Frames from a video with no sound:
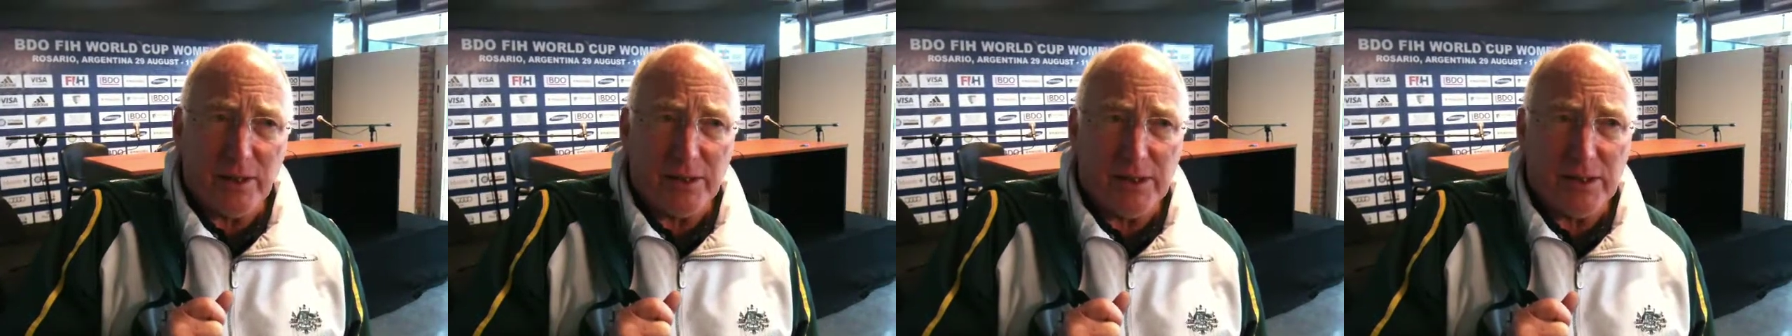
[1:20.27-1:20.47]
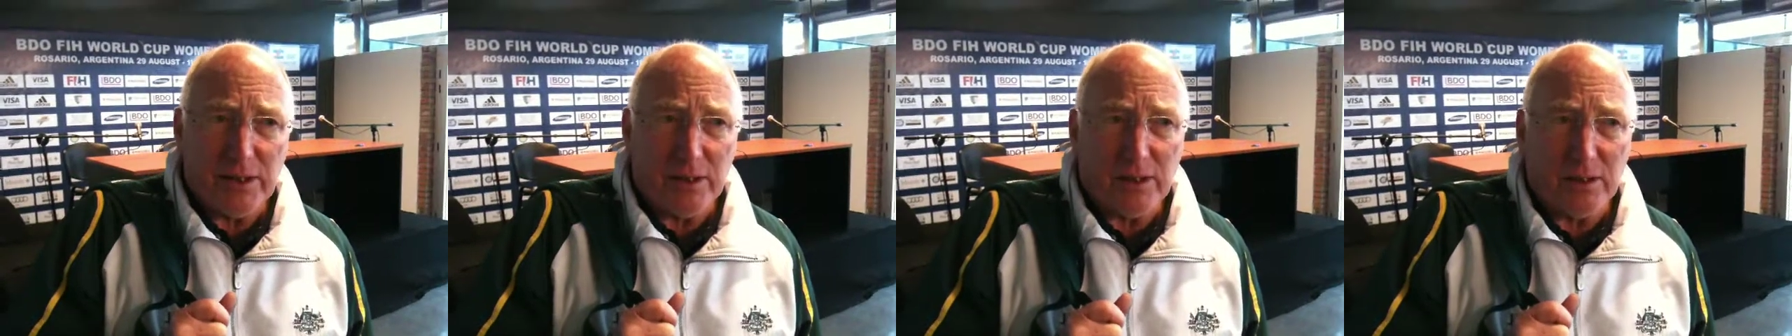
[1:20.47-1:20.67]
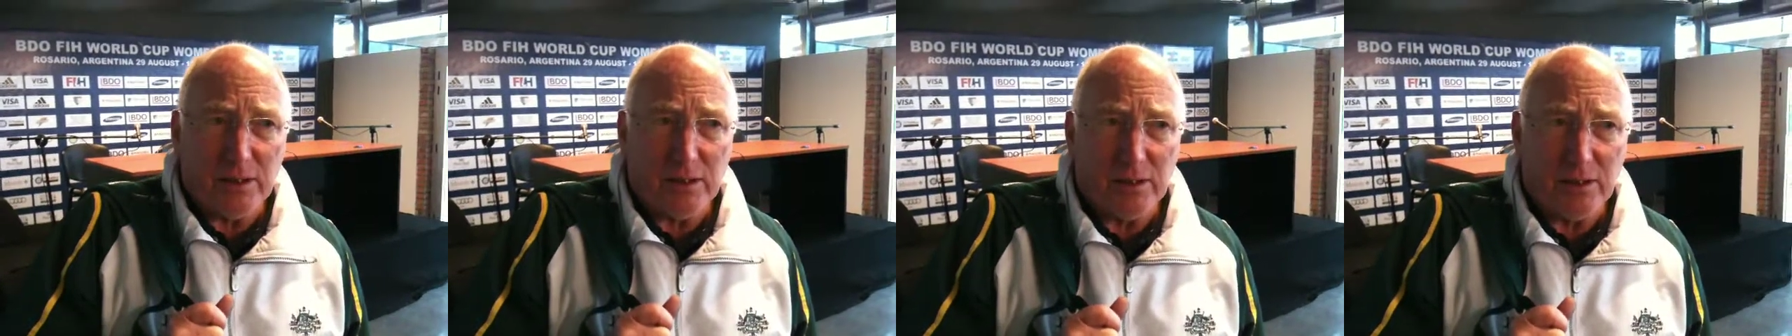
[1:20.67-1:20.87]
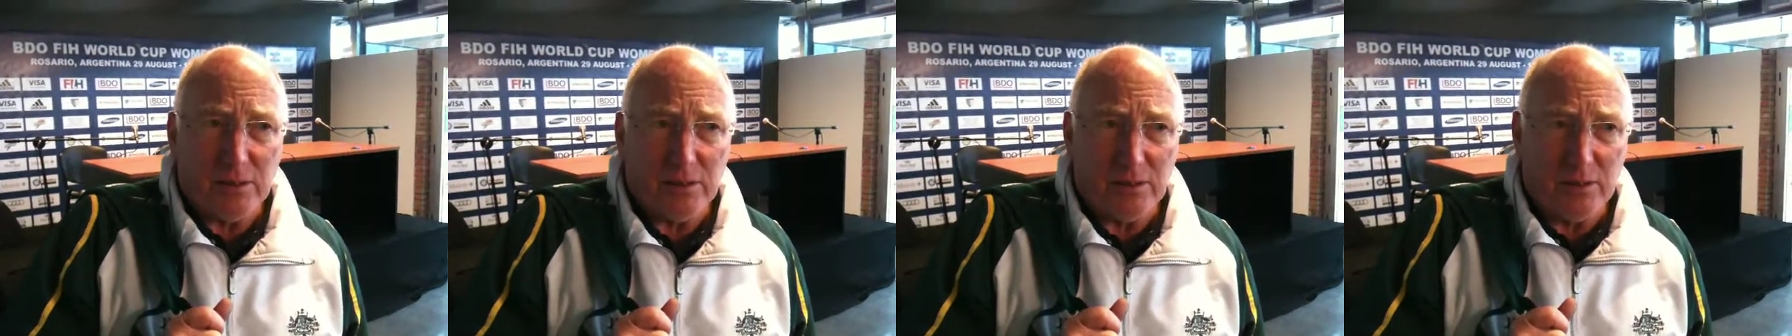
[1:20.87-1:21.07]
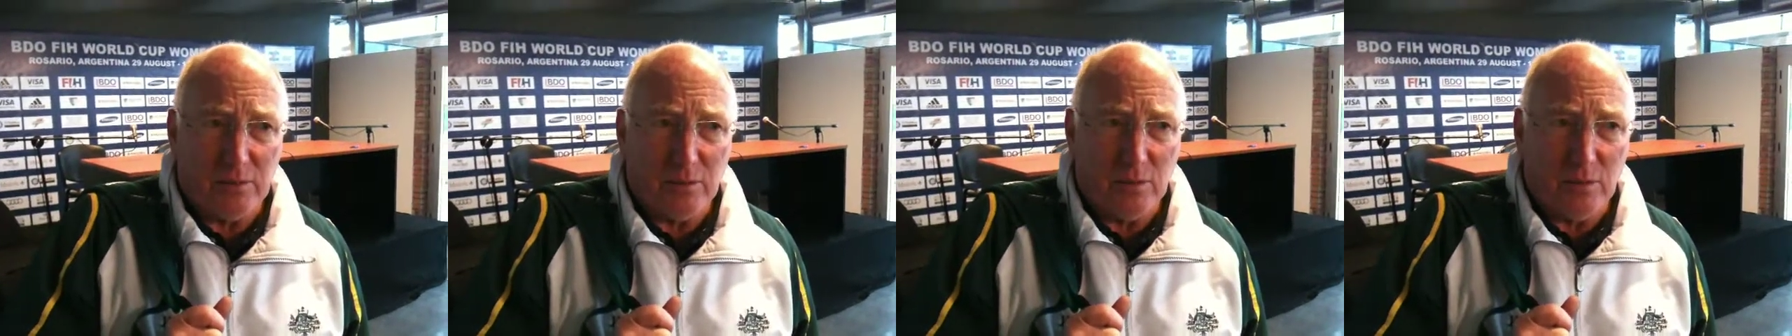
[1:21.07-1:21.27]
I think
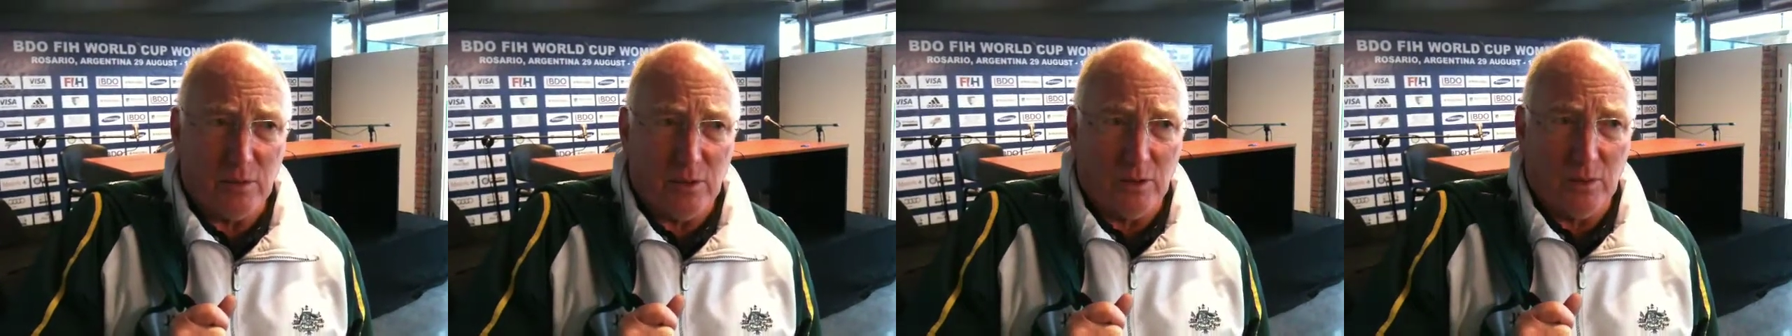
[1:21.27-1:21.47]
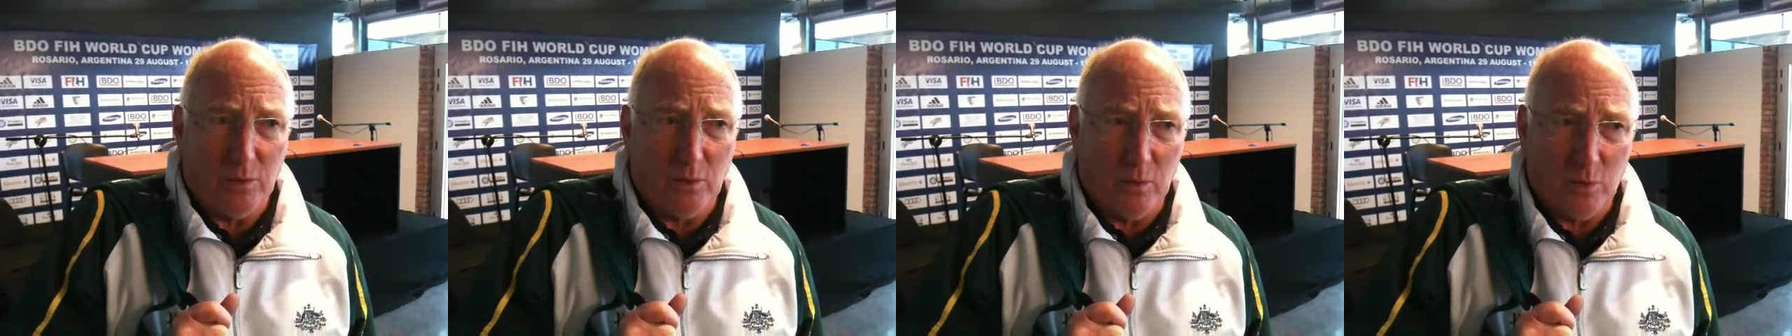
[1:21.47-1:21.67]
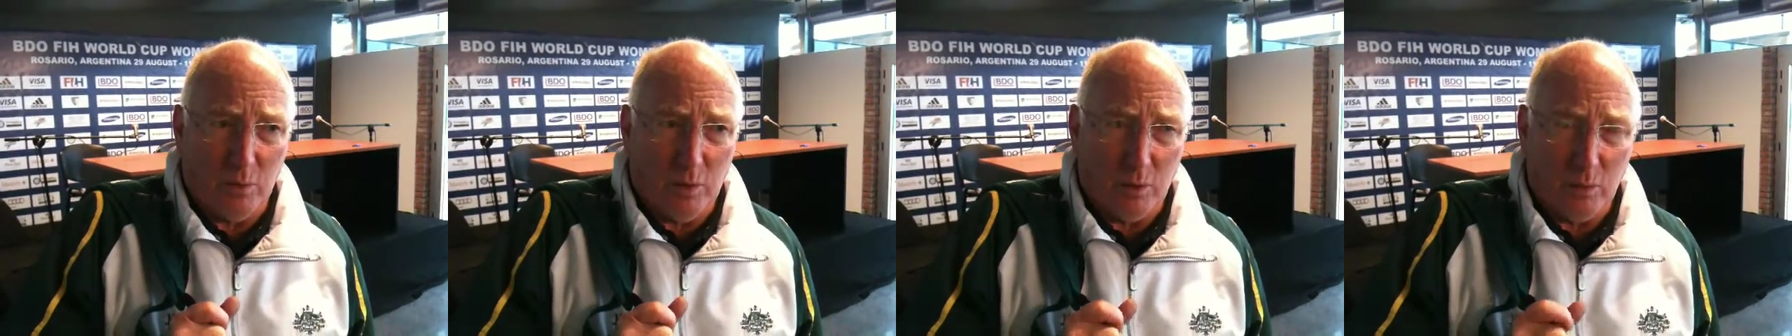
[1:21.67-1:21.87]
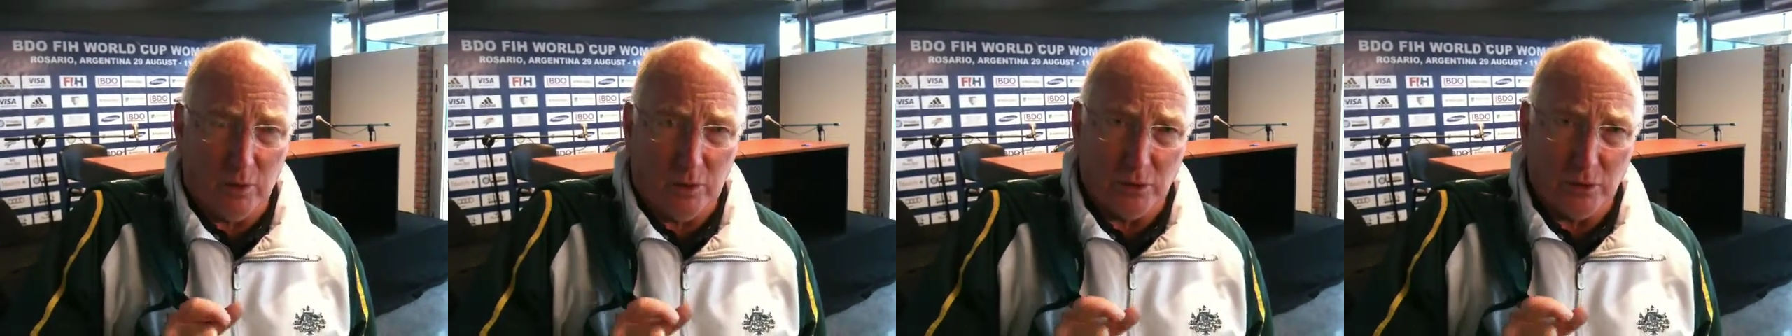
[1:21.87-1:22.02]
uh, what